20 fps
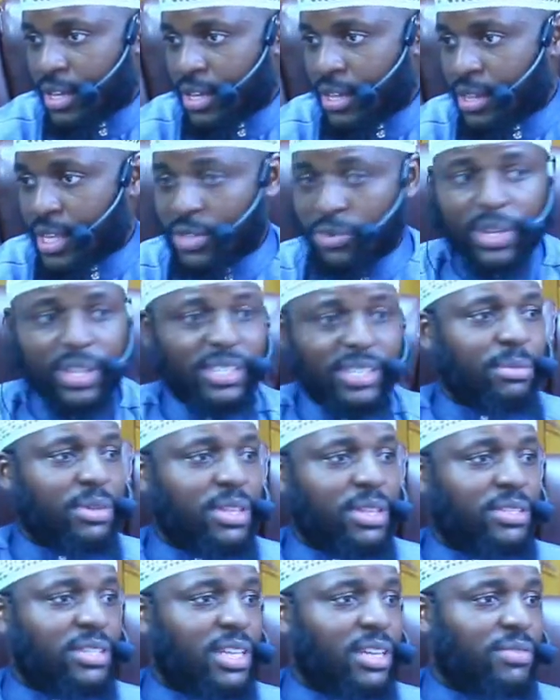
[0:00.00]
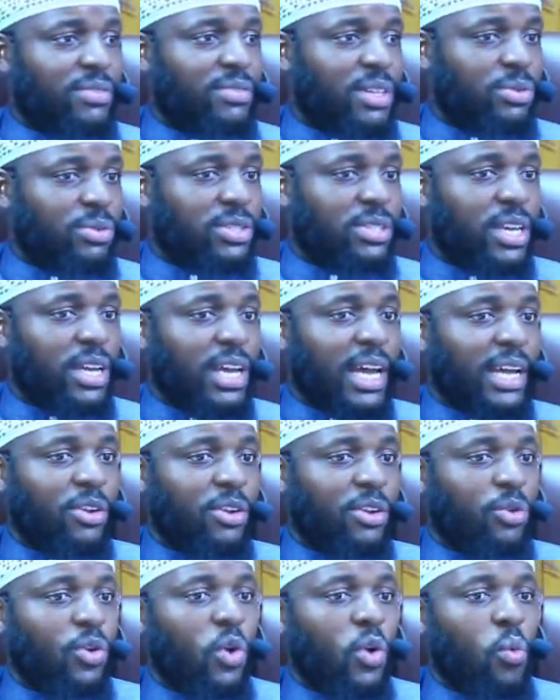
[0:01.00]
That's why some of the Salaf, they would say, I don't
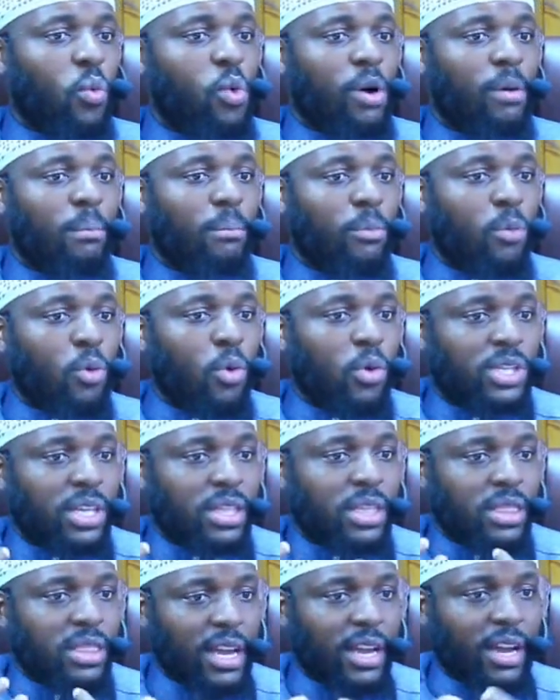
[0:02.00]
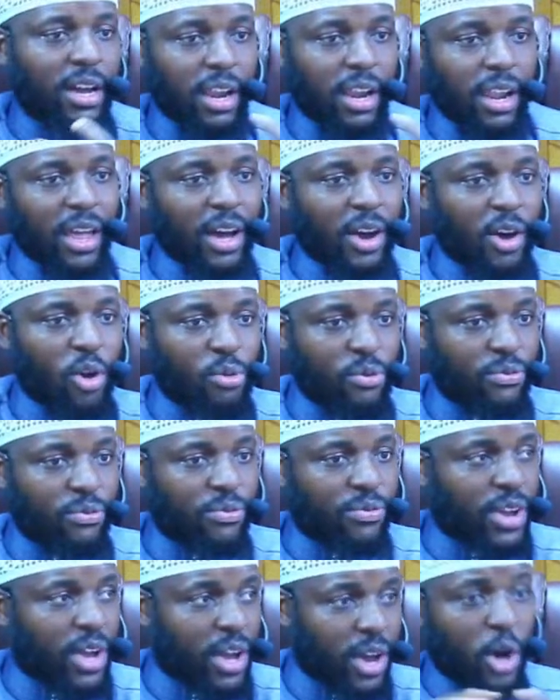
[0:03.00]
know what more to thank Allah
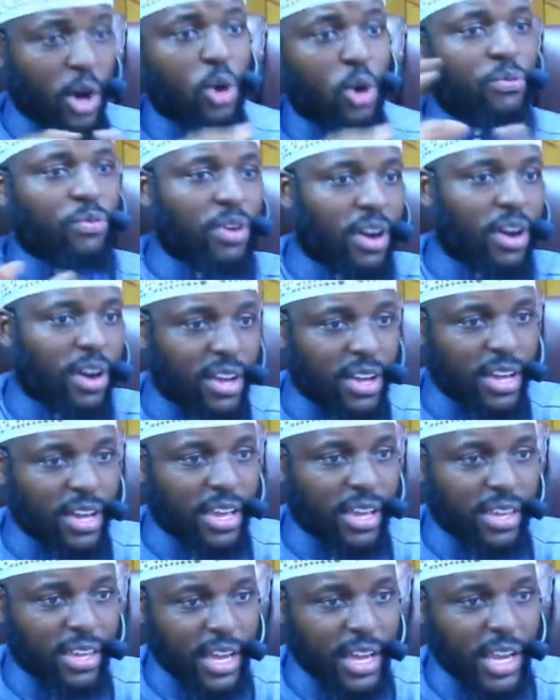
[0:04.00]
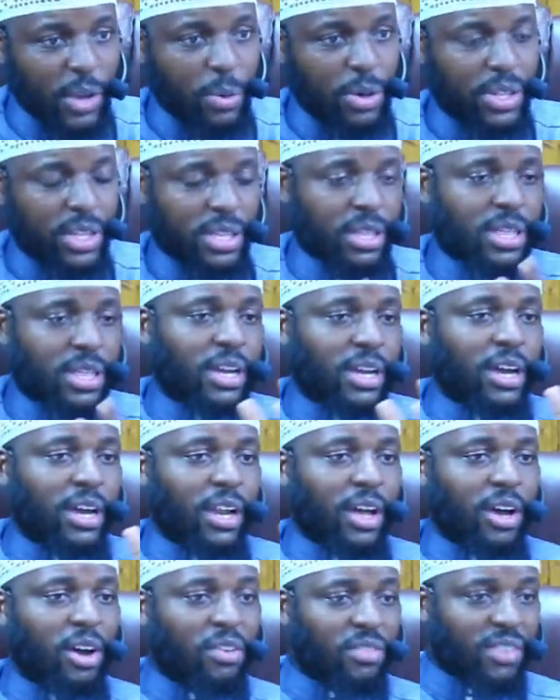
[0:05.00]
over, yani whether to thank Allah
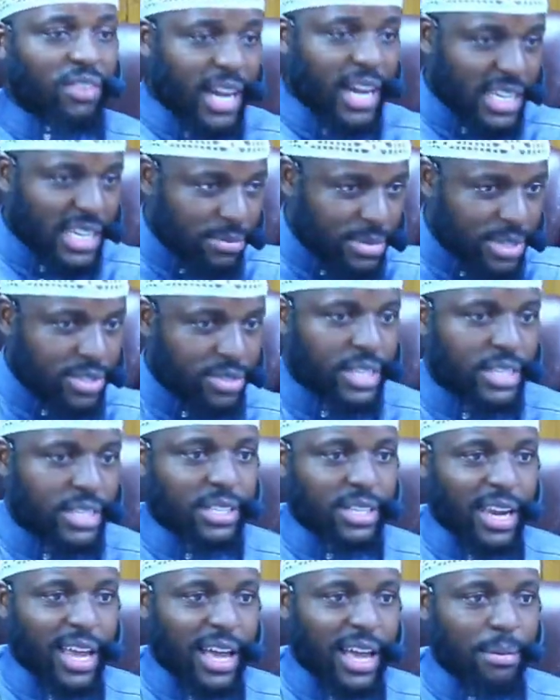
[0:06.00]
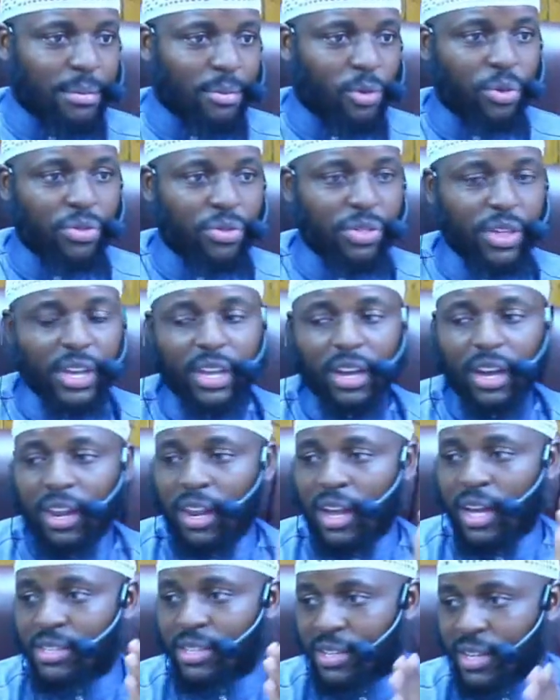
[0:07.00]
of guiding me to Islam or thank Allah
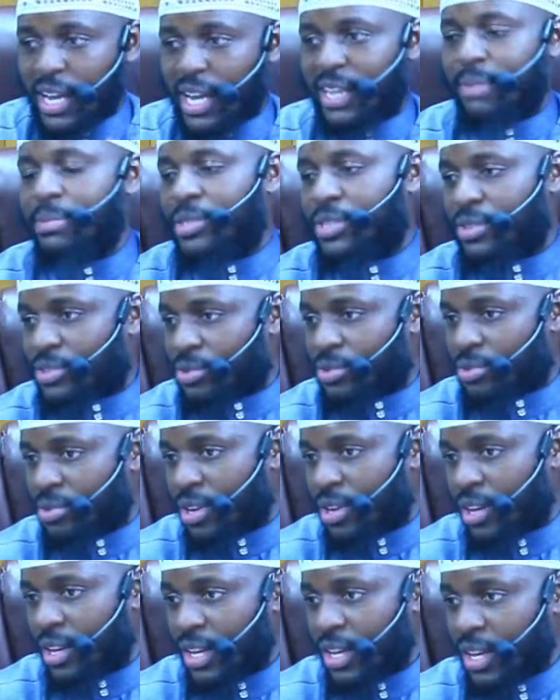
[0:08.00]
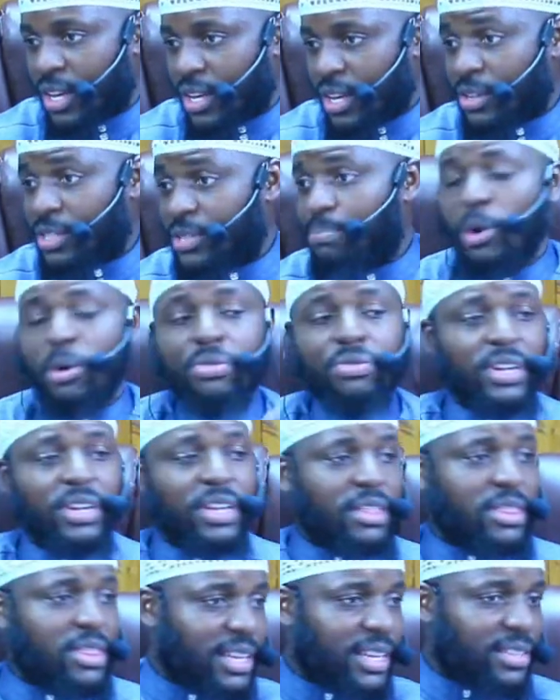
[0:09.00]
to guiding me to the Sunnah. Because both need
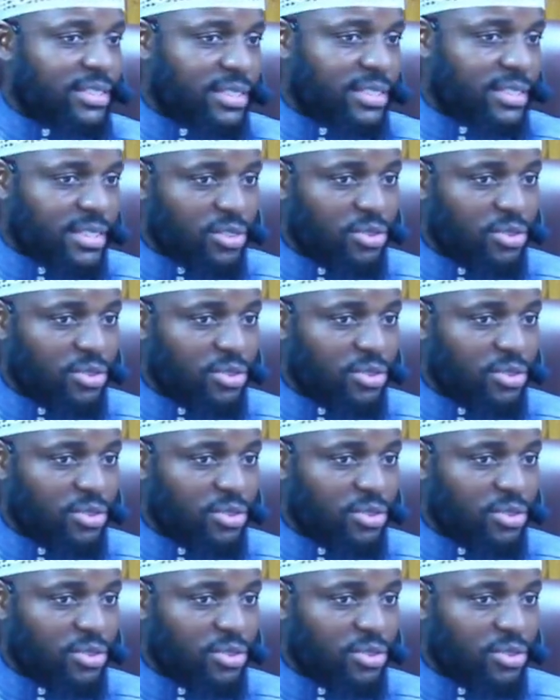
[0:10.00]
thanks.